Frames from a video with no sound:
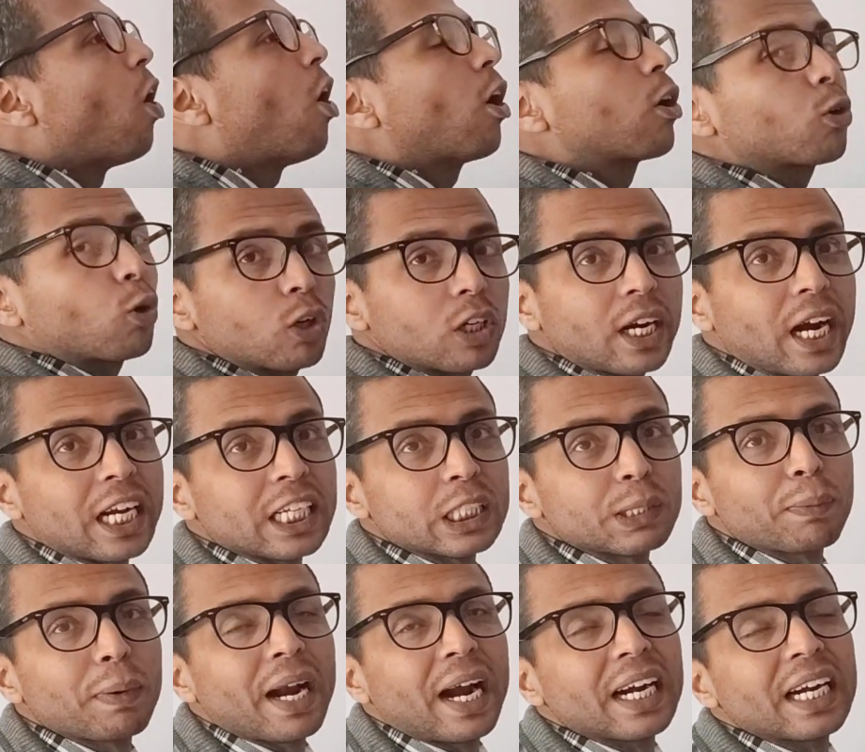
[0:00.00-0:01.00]
auto
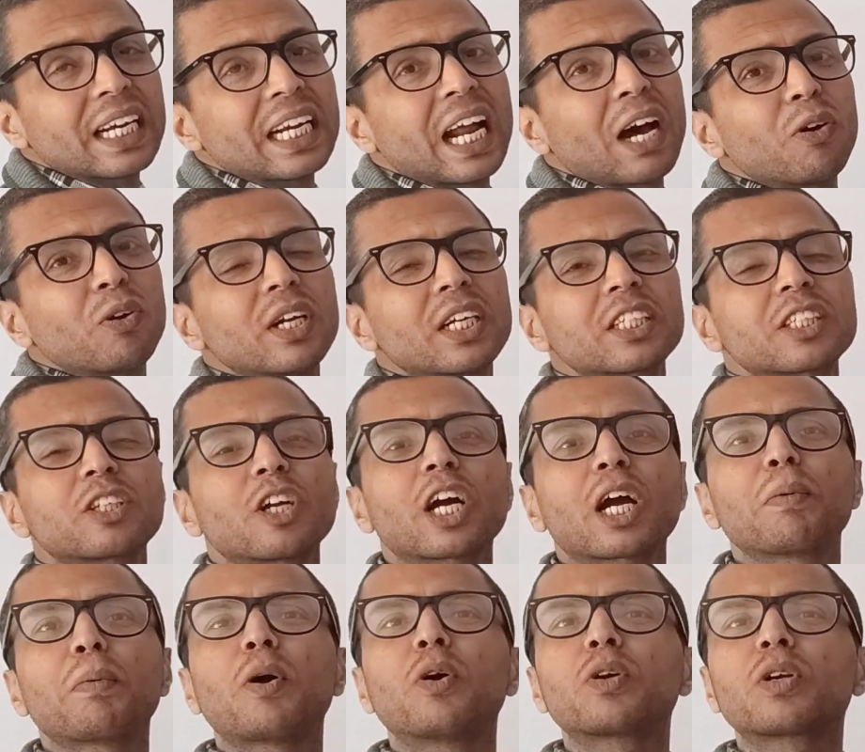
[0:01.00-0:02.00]
transplant. Now let's
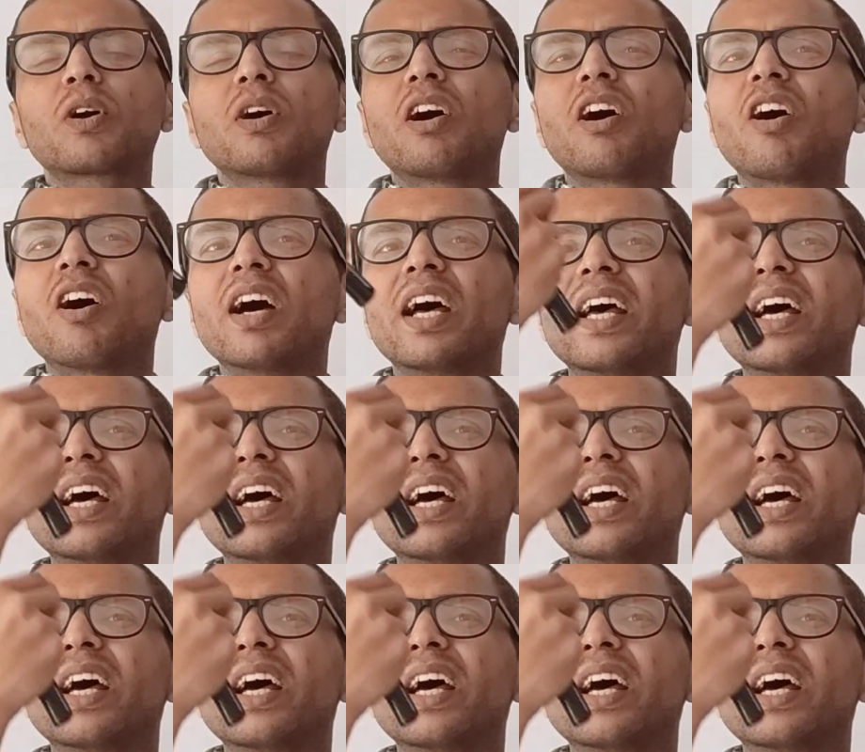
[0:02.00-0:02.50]
talk about